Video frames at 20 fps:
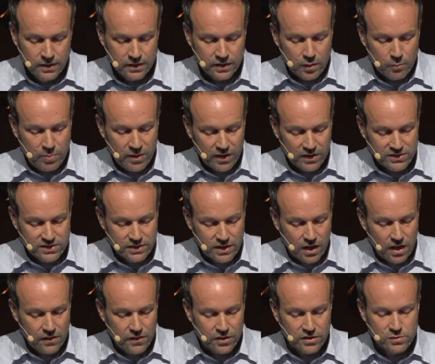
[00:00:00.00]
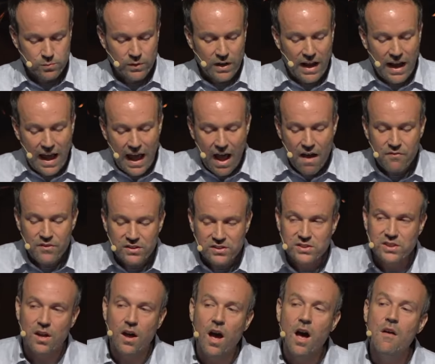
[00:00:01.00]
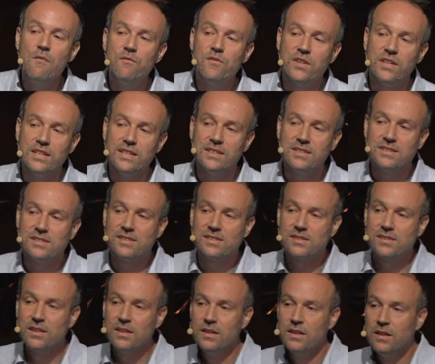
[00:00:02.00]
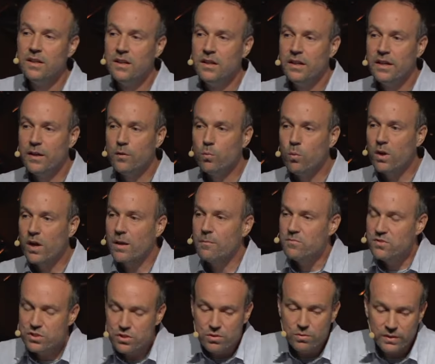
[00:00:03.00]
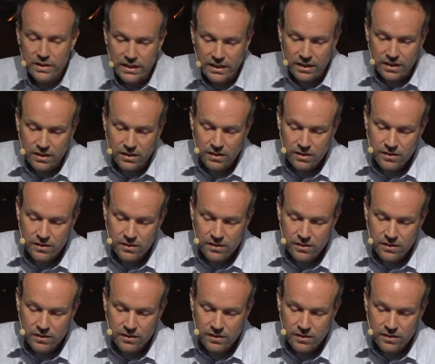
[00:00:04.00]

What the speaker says: Comparison to others. When I have this confidence in what I'm doing